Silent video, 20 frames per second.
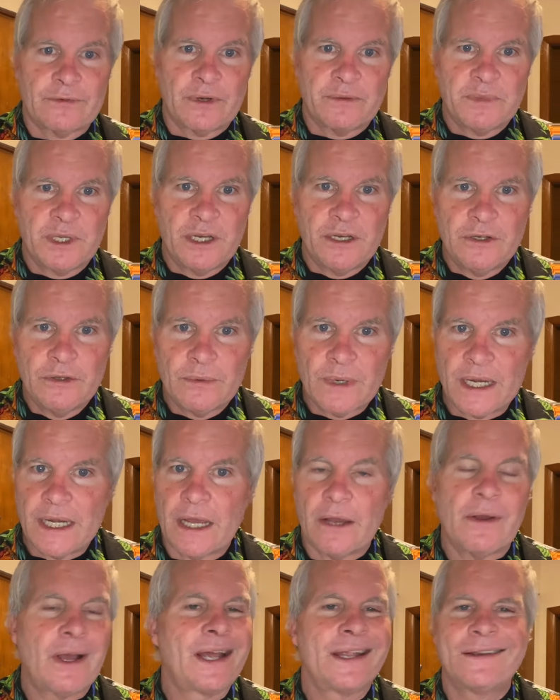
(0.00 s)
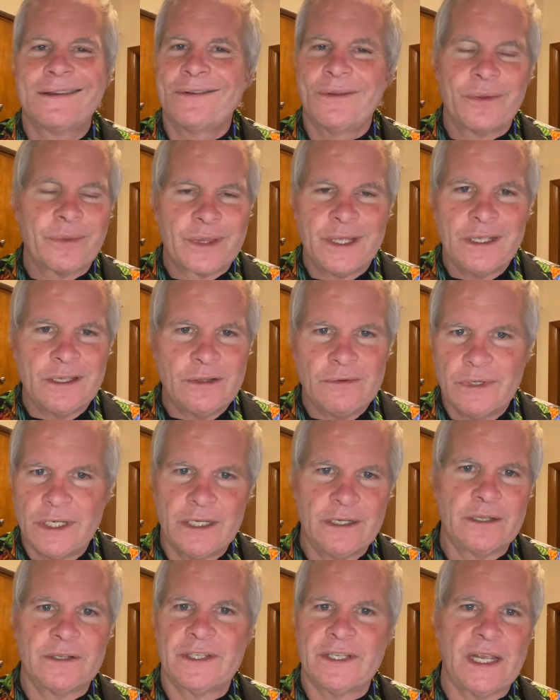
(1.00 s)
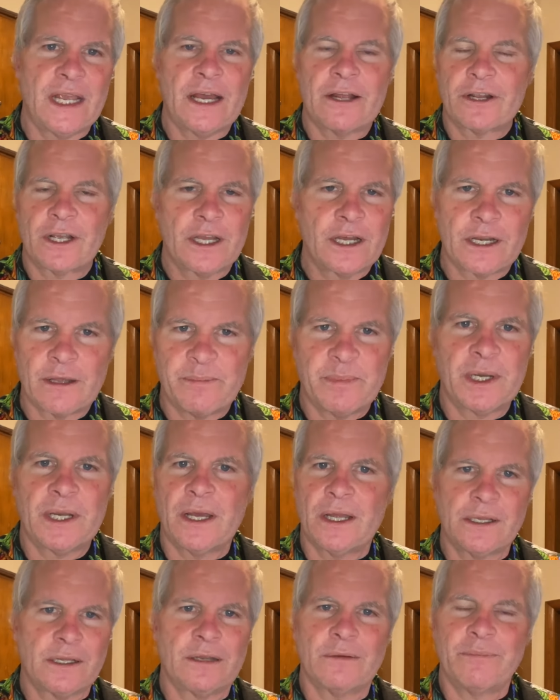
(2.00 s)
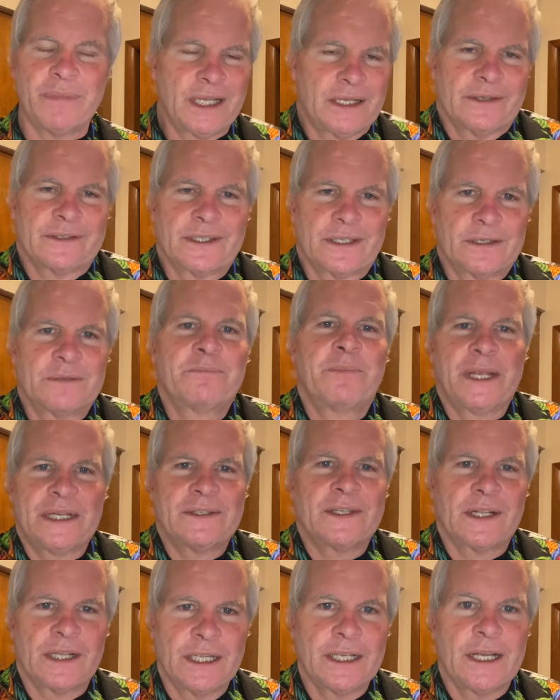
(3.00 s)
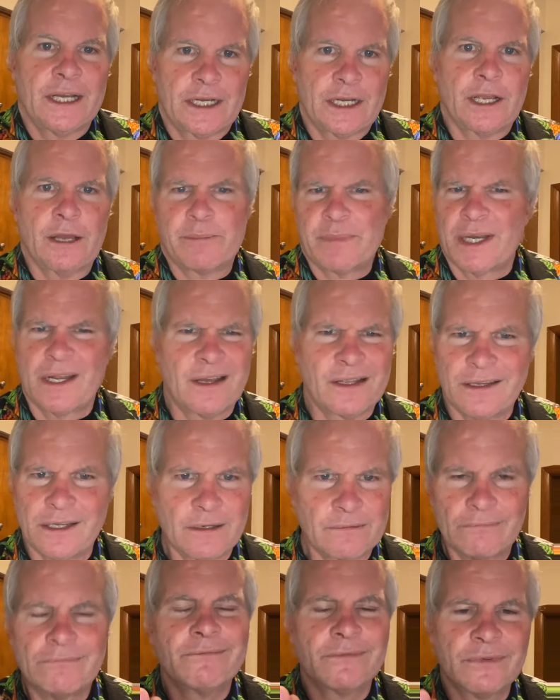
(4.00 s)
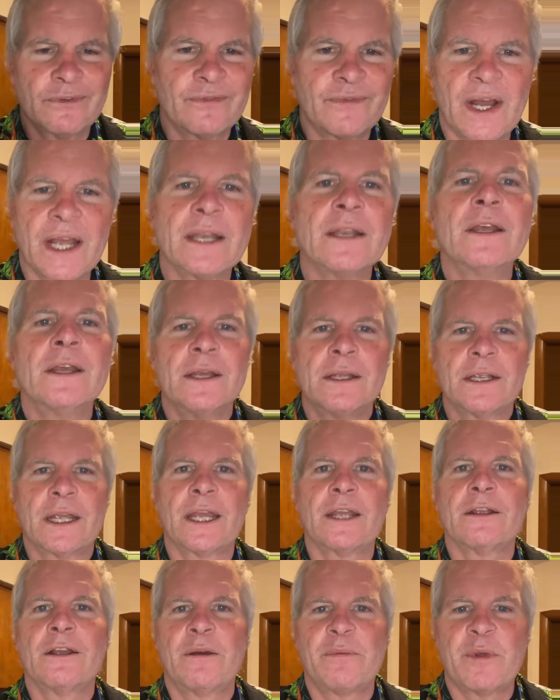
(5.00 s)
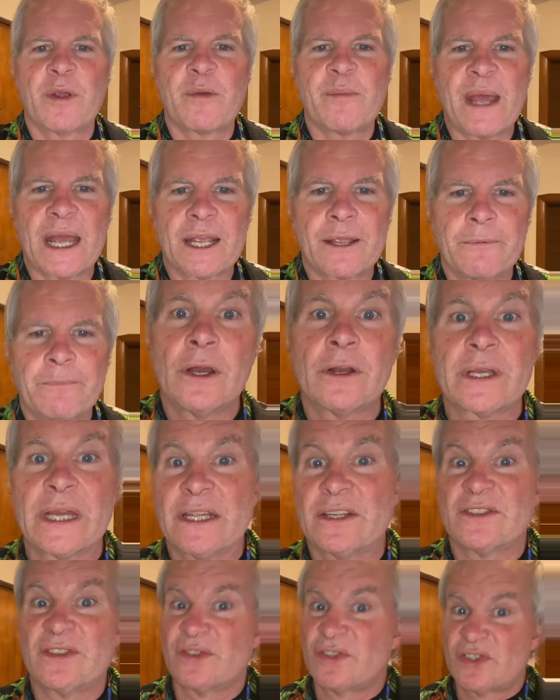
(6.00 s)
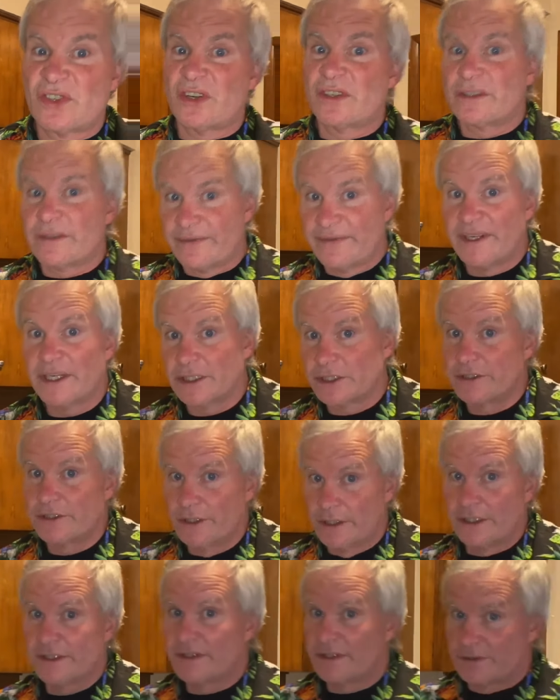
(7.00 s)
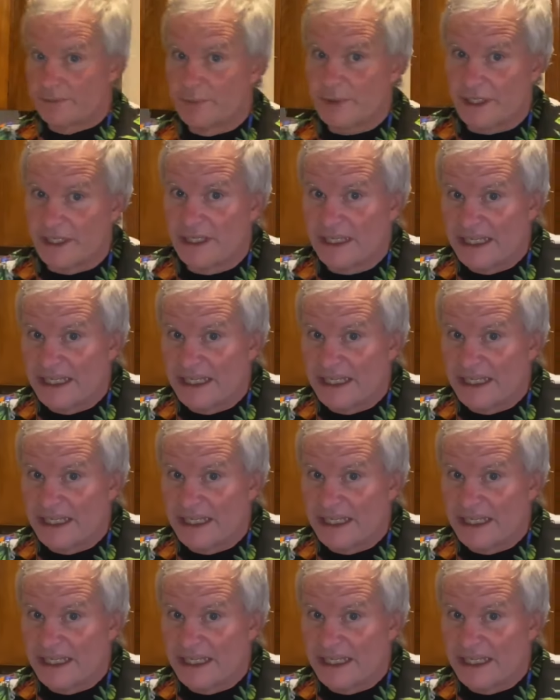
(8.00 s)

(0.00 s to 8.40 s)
what I'm going to do right now. I don't think you need to see how to cut up an onion, because it's basically cutting up an onion. It's fine. Okay, I'll be right back. Okay, so start to finish, this is pretty